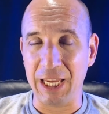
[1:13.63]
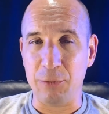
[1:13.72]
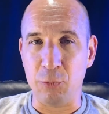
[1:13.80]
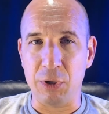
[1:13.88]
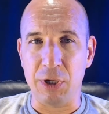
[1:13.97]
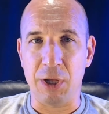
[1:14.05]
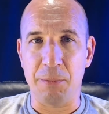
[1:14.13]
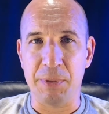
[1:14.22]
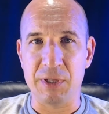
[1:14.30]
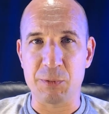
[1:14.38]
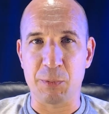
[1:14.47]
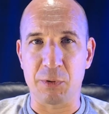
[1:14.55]
when the
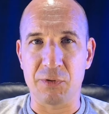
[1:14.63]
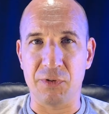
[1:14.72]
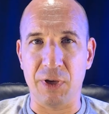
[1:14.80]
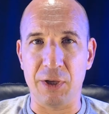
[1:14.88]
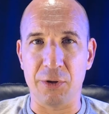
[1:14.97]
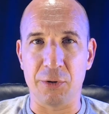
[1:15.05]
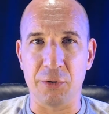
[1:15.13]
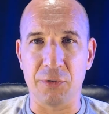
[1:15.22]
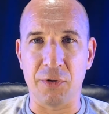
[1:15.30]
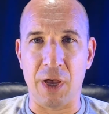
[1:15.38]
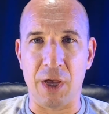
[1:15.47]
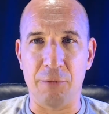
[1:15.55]
Pittsburgh Steelers
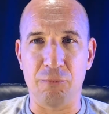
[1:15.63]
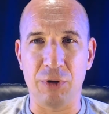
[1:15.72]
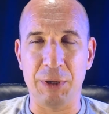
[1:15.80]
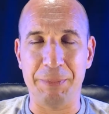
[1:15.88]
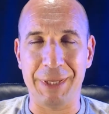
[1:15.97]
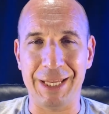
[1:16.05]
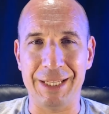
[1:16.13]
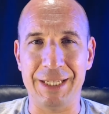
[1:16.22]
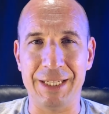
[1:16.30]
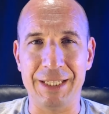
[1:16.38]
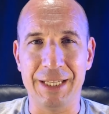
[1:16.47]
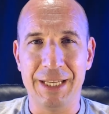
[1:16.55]

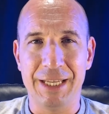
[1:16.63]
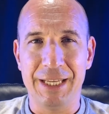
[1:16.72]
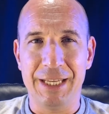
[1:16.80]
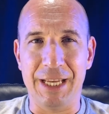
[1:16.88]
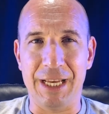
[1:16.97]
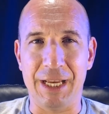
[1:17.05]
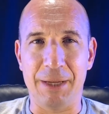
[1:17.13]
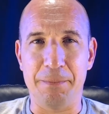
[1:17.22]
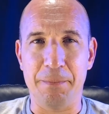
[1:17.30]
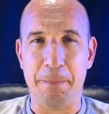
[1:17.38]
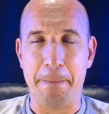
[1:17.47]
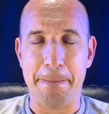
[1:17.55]
repeated
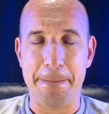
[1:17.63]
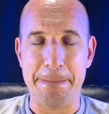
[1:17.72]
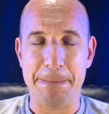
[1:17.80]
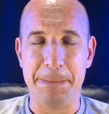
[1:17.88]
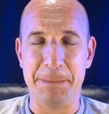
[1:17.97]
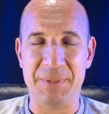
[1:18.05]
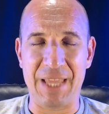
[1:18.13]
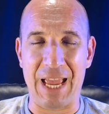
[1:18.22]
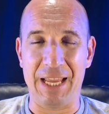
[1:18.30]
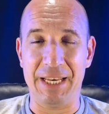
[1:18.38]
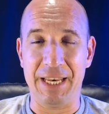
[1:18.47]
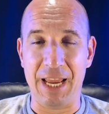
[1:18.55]

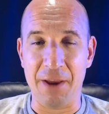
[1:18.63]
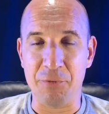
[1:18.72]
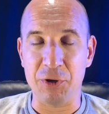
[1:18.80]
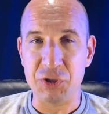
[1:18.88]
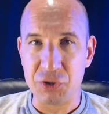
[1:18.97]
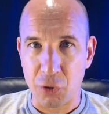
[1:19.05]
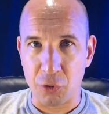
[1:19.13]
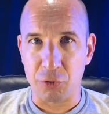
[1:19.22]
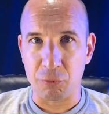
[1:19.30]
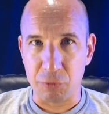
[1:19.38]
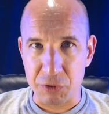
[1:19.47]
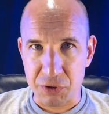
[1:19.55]
that every
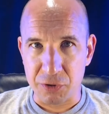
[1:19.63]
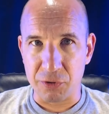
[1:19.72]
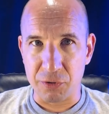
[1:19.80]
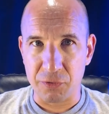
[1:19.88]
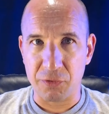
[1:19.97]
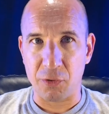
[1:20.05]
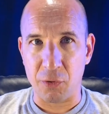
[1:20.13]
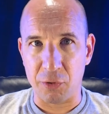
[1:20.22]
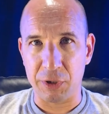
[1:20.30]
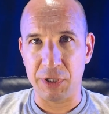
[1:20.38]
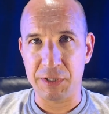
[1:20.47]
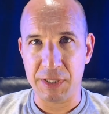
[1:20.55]
starter returns
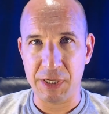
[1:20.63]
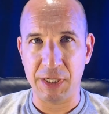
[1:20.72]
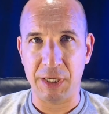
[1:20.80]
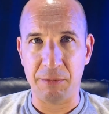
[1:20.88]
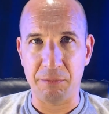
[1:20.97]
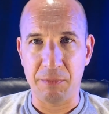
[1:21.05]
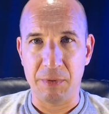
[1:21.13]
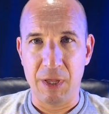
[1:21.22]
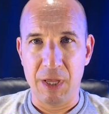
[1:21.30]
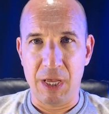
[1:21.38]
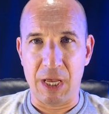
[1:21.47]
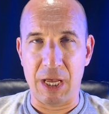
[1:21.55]
on a team.
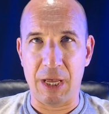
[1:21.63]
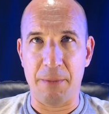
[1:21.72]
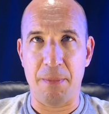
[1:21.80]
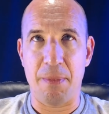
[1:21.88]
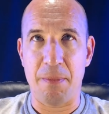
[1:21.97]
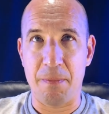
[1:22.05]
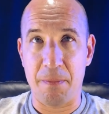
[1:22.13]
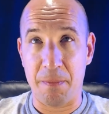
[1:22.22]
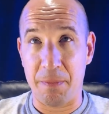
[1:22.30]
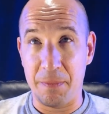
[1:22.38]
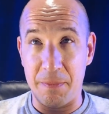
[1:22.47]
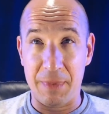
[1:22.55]

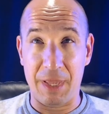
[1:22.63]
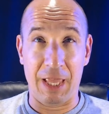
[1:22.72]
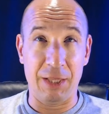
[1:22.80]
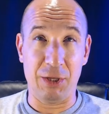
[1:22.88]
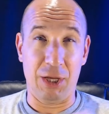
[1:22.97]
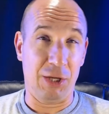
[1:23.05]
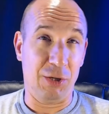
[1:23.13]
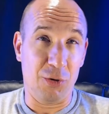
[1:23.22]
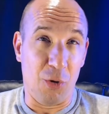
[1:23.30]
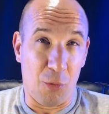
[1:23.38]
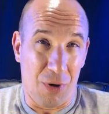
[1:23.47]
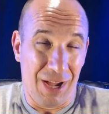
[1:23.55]
And you
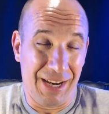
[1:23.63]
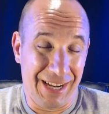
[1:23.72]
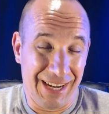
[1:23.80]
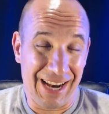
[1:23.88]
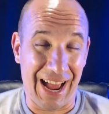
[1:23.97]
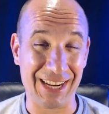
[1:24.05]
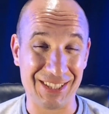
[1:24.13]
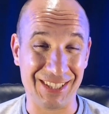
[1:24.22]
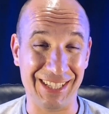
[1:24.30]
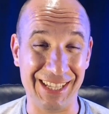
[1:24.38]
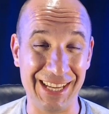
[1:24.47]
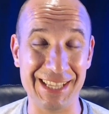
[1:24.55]
know what? It
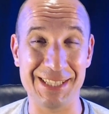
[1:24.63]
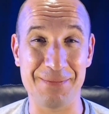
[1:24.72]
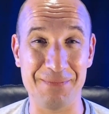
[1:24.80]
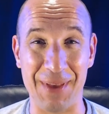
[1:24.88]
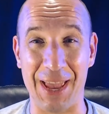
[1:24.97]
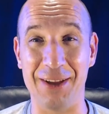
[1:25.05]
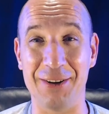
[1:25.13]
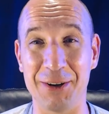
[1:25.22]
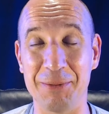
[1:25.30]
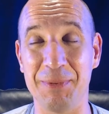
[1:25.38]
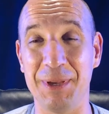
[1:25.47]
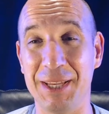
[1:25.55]
actually gets
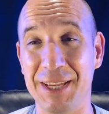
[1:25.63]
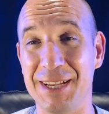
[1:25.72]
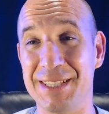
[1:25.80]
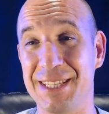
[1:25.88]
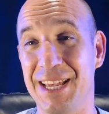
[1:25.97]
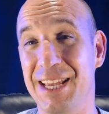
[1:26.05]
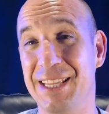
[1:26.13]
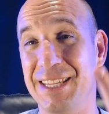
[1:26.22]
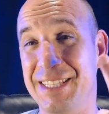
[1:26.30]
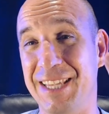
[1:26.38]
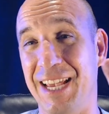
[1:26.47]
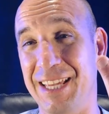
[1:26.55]
better because the
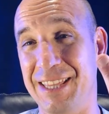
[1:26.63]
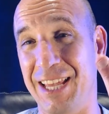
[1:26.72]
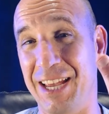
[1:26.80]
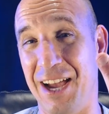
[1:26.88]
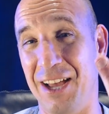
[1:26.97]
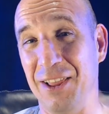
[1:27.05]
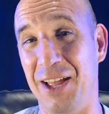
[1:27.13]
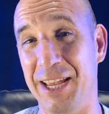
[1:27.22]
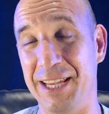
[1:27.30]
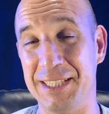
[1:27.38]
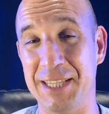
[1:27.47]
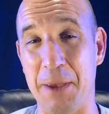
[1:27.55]
second thing I
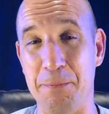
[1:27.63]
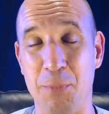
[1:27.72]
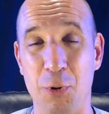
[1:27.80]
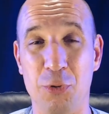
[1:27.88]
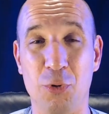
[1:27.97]
like is that both